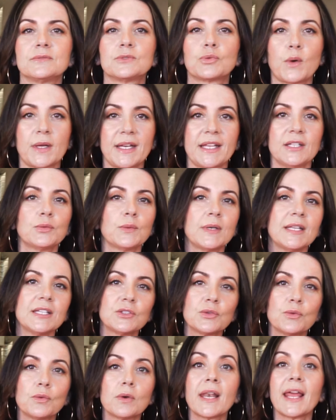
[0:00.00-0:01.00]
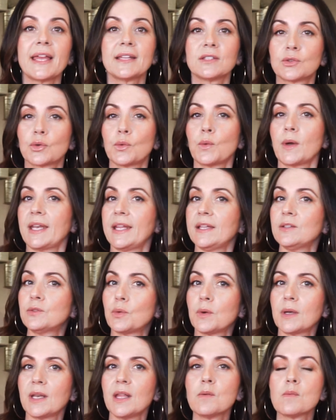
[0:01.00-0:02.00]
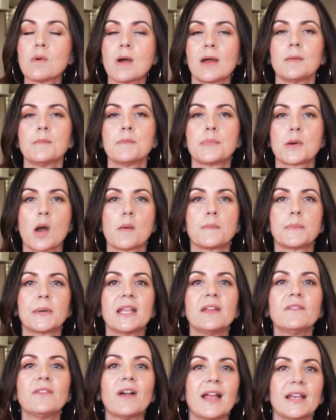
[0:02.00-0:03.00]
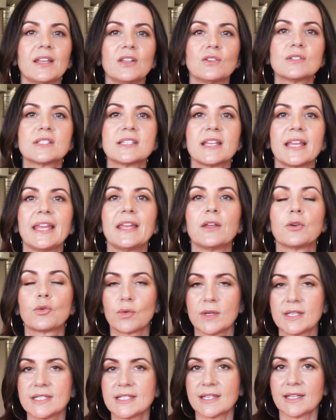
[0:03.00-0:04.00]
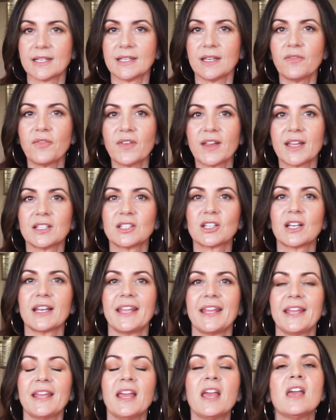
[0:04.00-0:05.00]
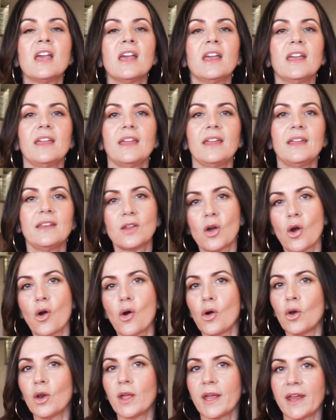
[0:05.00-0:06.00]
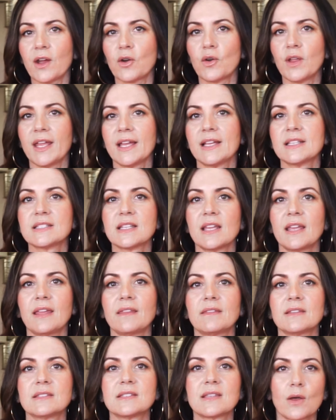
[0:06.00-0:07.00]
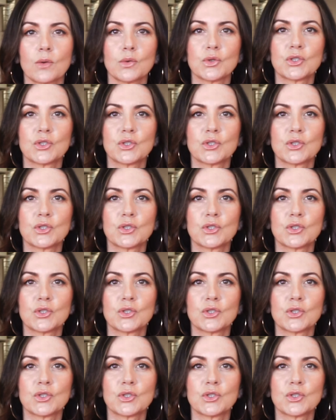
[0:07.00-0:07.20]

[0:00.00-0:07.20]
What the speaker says: 2022, like 2021, property values increased significantly in all areas in the South